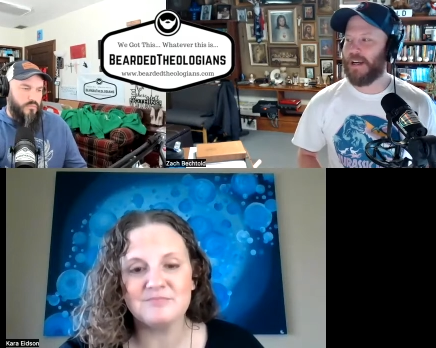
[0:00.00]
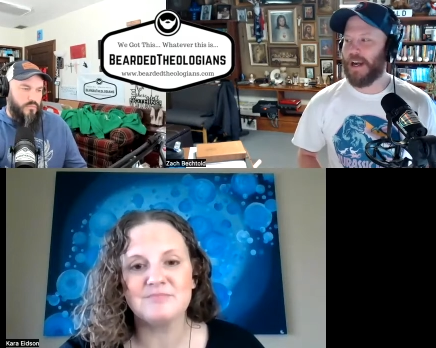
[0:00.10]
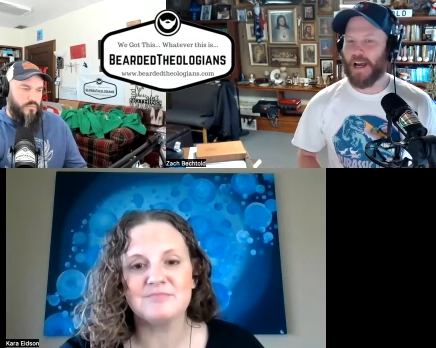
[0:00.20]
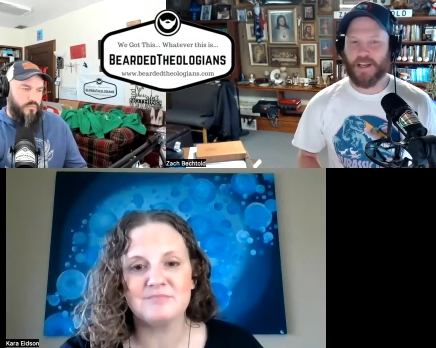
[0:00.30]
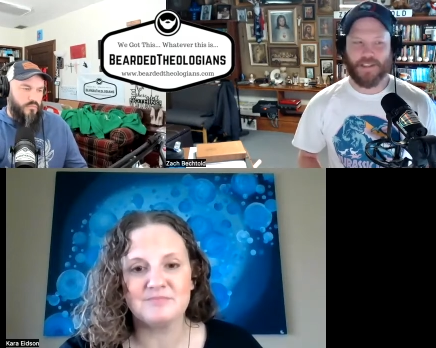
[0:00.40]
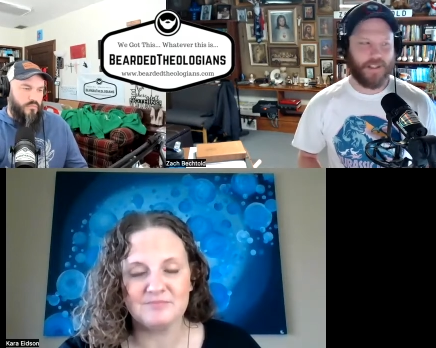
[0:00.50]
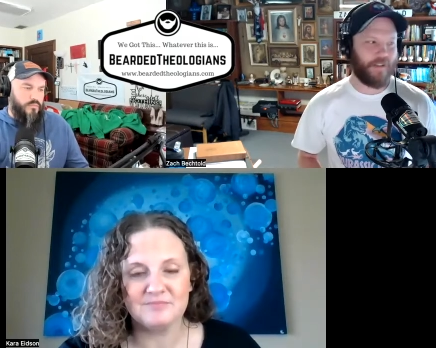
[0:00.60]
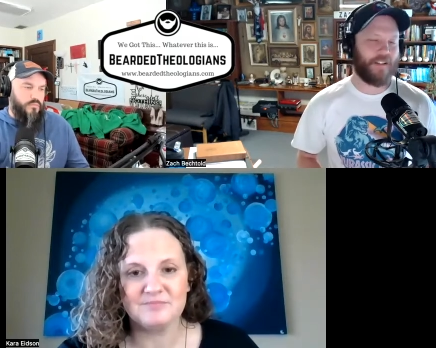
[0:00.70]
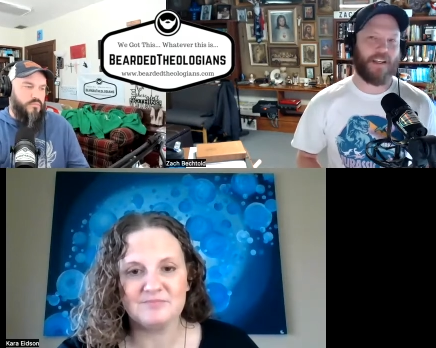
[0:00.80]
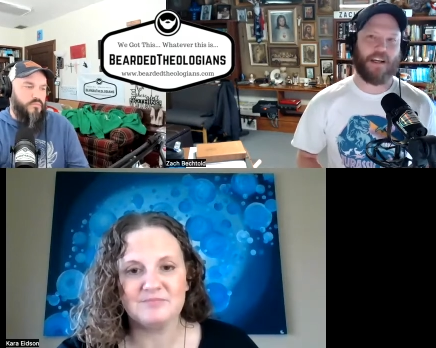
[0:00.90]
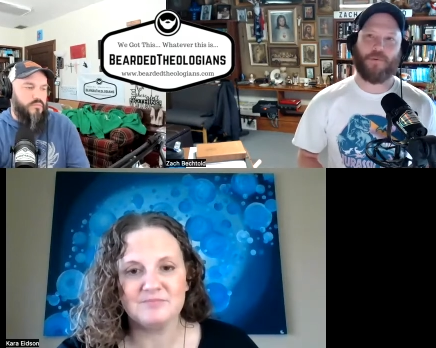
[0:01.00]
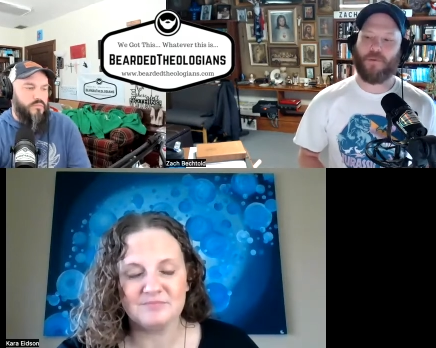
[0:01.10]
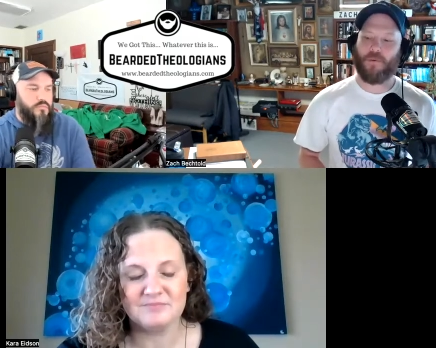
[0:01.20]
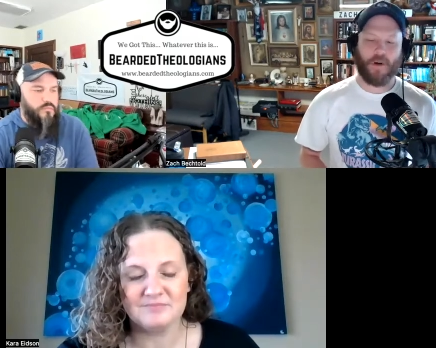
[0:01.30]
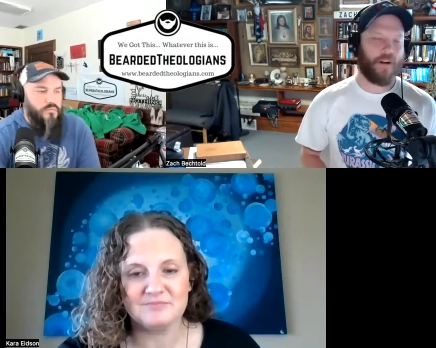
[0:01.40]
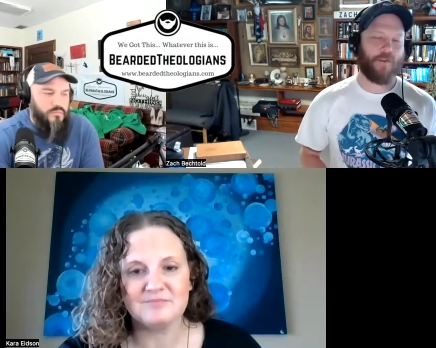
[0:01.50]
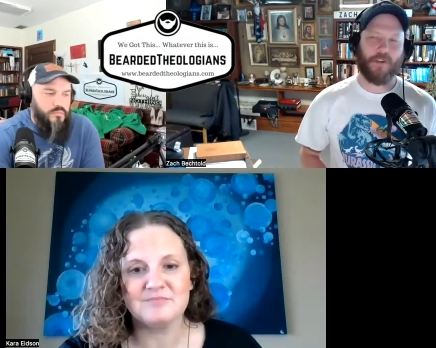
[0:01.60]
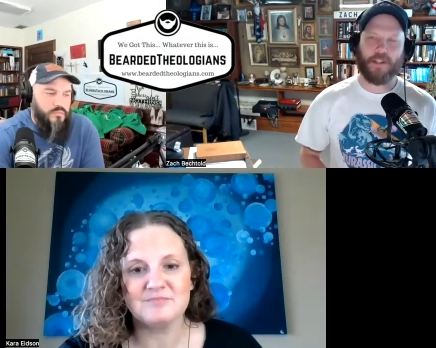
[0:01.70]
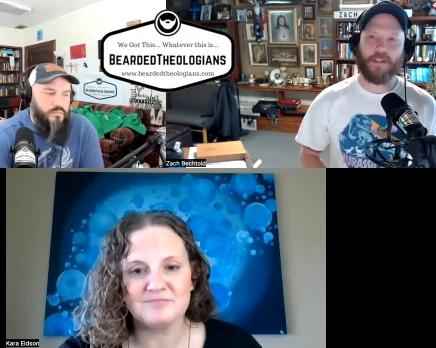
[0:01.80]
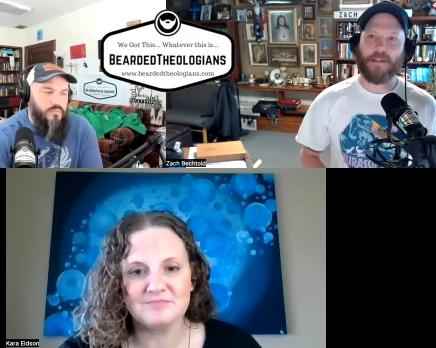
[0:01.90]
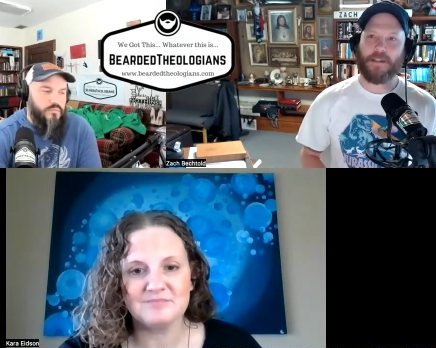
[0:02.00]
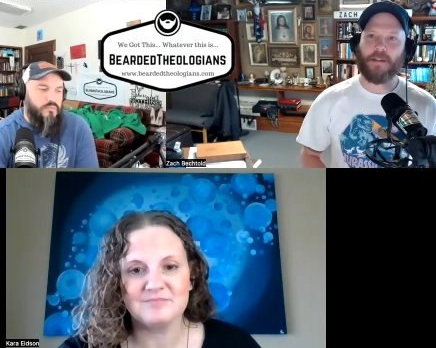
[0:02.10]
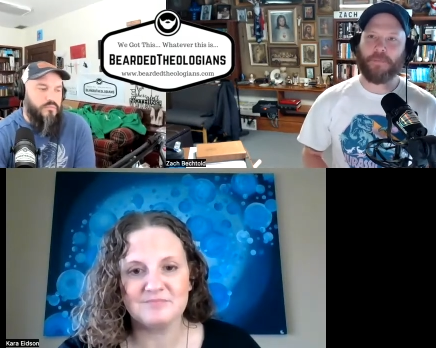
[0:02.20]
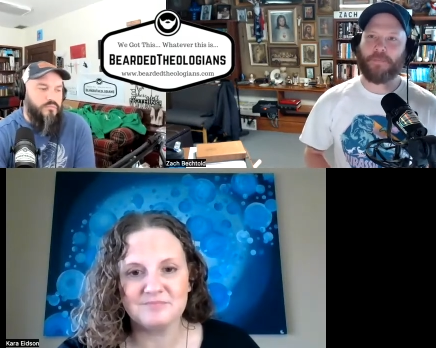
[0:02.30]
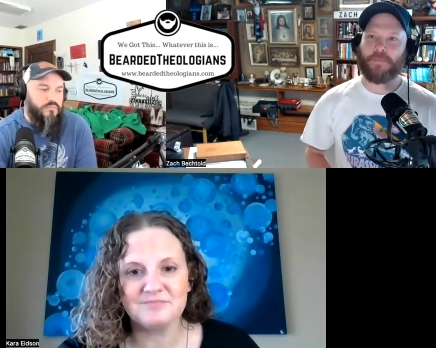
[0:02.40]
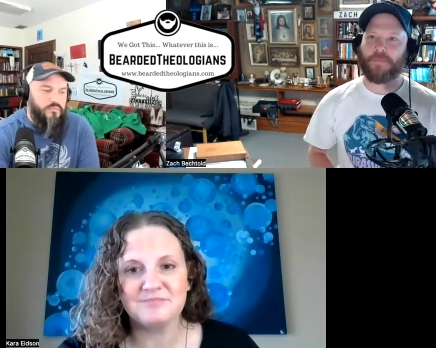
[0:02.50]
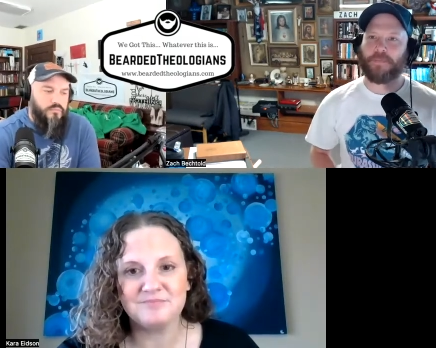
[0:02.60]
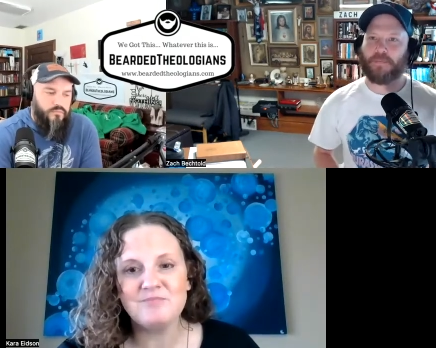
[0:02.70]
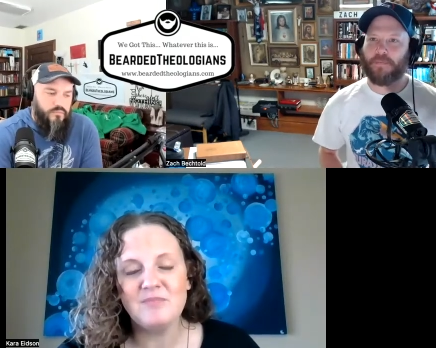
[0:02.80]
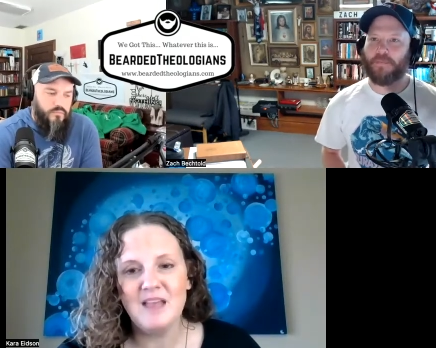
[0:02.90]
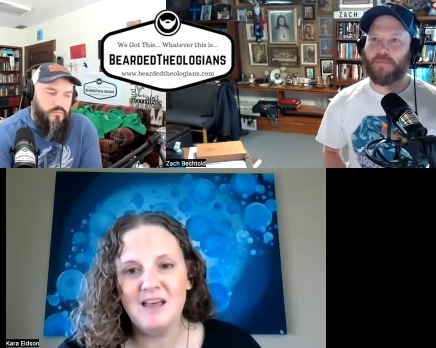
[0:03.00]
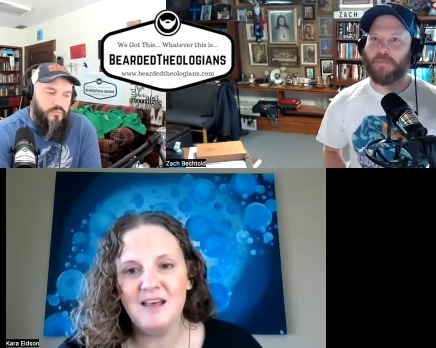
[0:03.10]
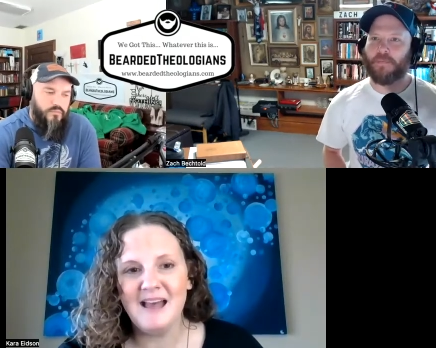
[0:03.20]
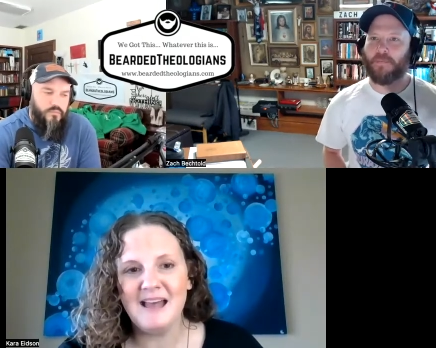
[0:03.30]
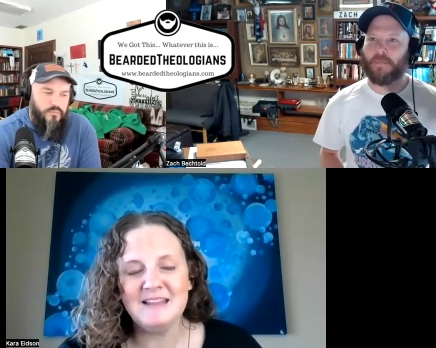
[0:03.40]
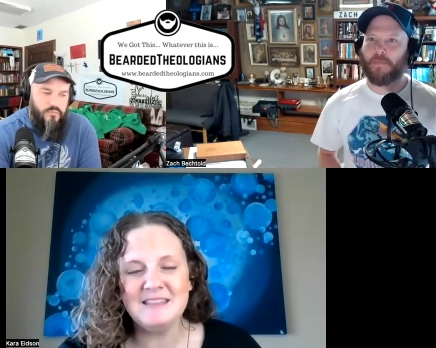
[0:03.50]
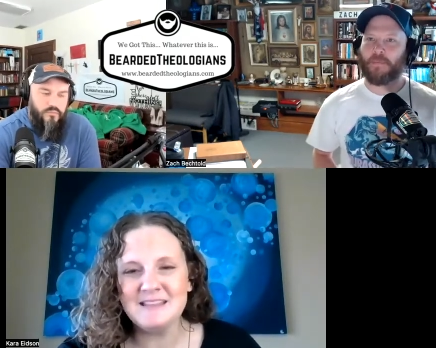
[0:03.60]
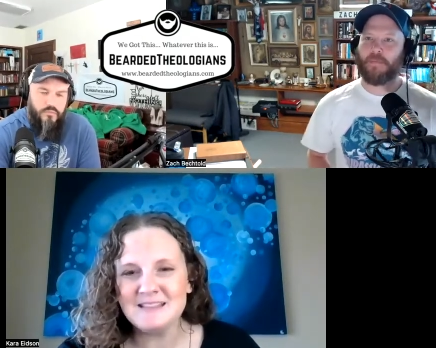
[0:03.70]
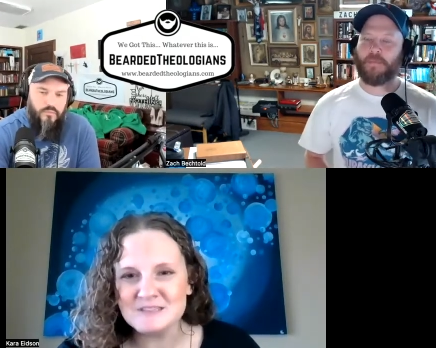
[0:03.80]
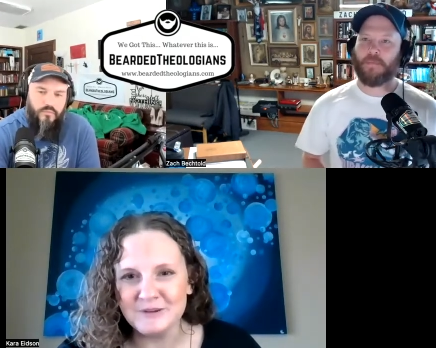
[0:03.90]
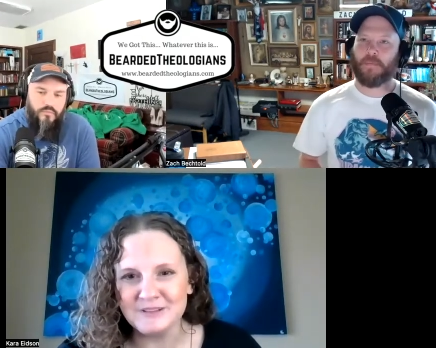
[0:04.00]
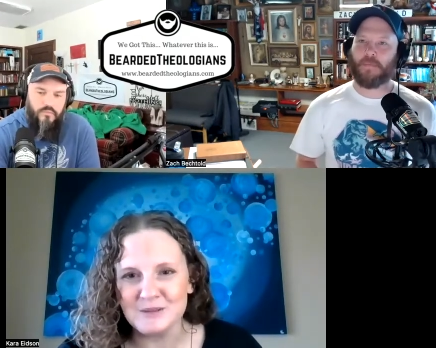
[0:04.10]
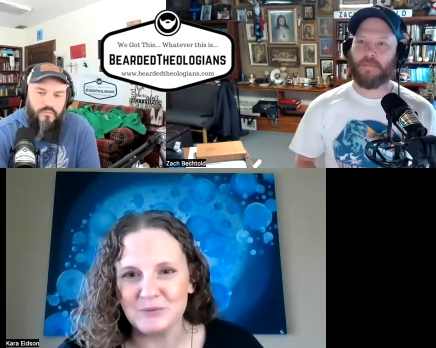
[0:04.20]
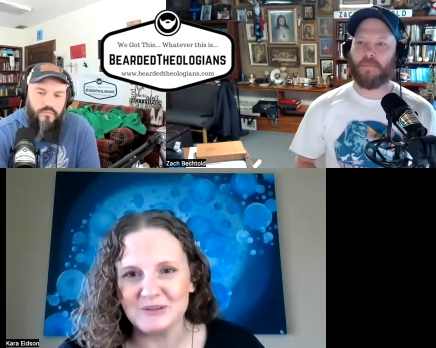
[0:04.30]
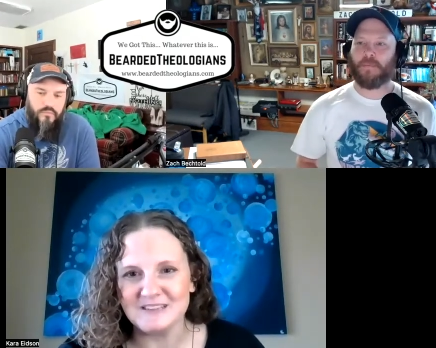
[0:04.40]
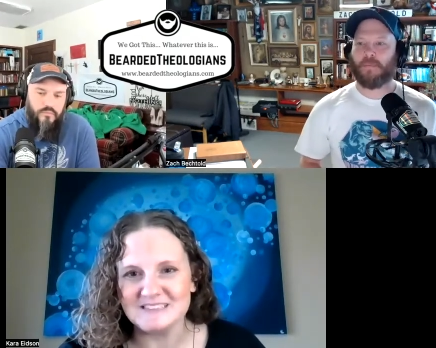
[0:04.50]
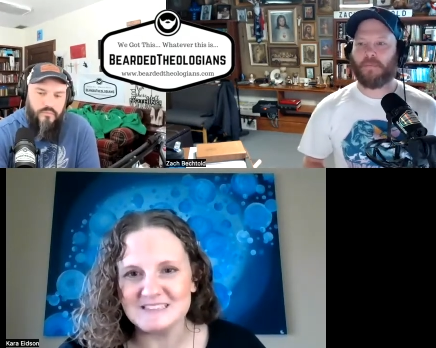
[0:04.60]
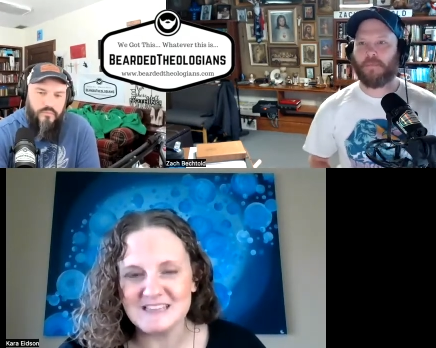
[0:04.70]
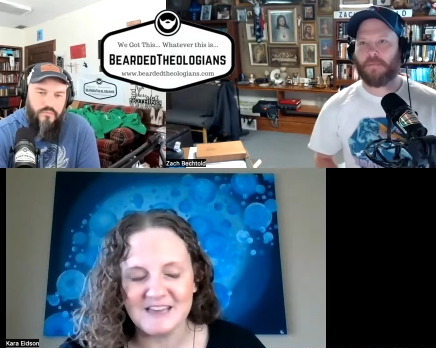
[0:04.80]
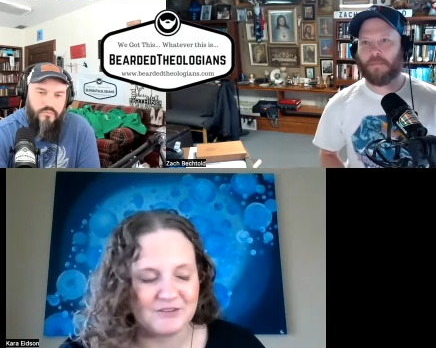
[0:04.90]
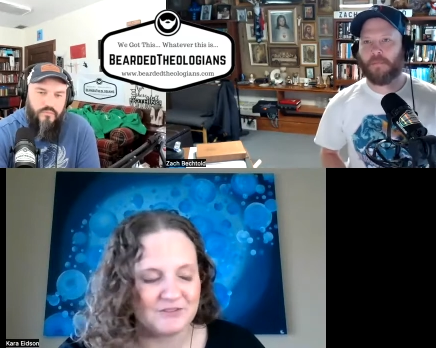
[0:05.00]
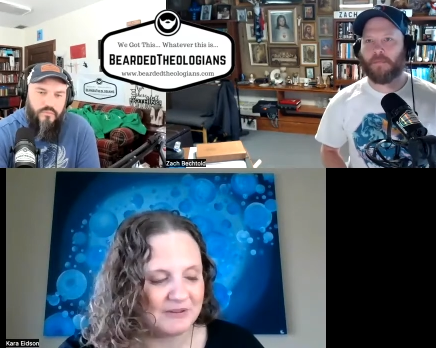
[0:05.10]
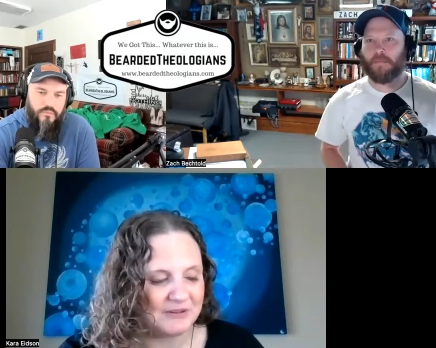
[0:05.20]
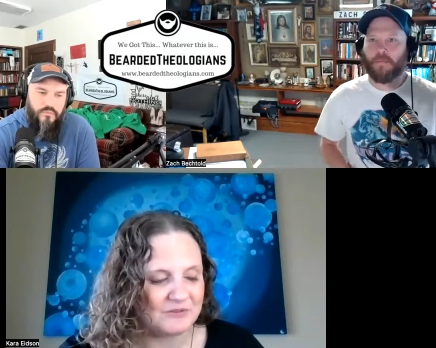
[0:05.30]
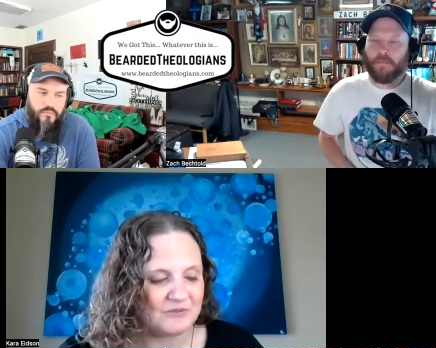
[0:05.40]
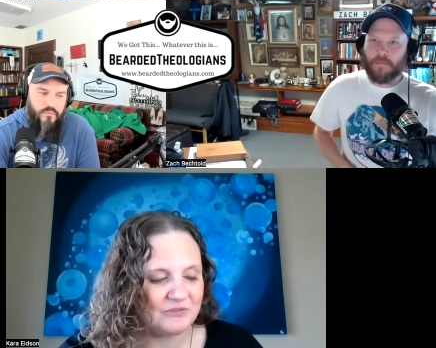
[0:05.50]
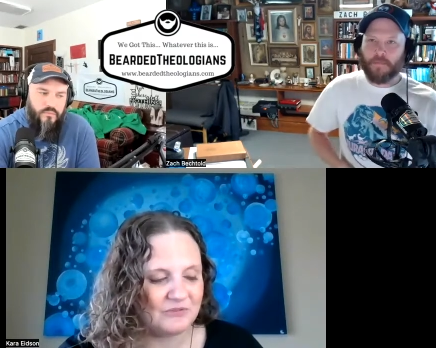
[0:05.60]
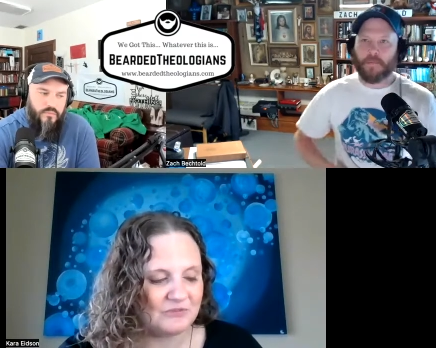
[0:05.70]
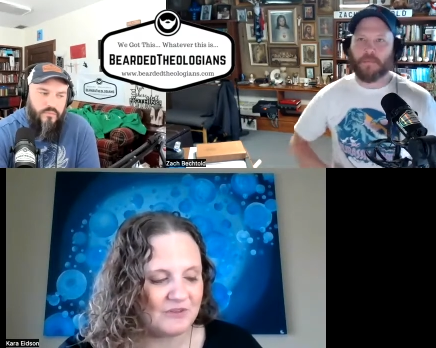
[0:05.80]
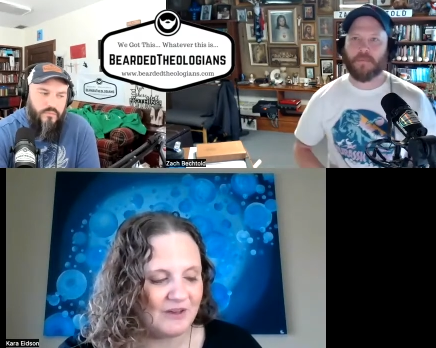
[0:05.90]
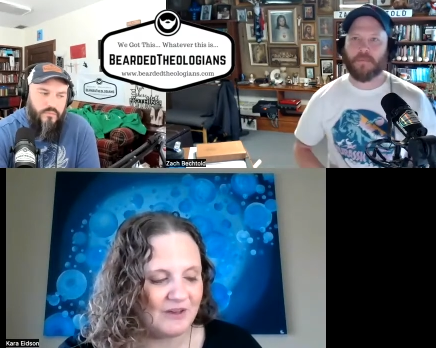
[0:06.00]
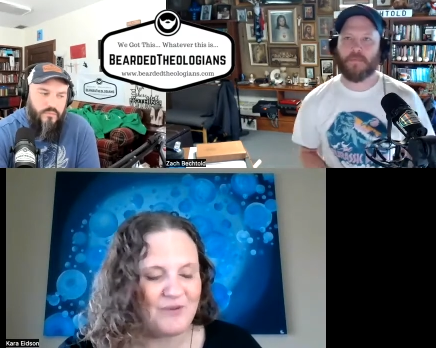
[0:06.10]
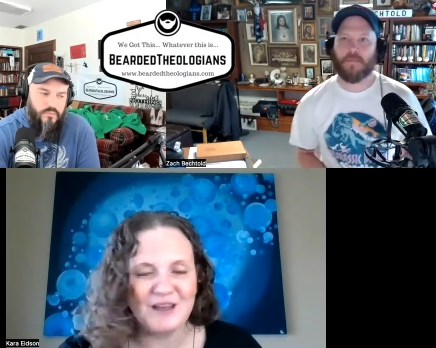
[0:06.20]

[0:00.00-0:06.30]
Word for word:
Speaker 1: uh, sit at the table, whatever it is
Speaker 2: and I think that's one of the beauties of of of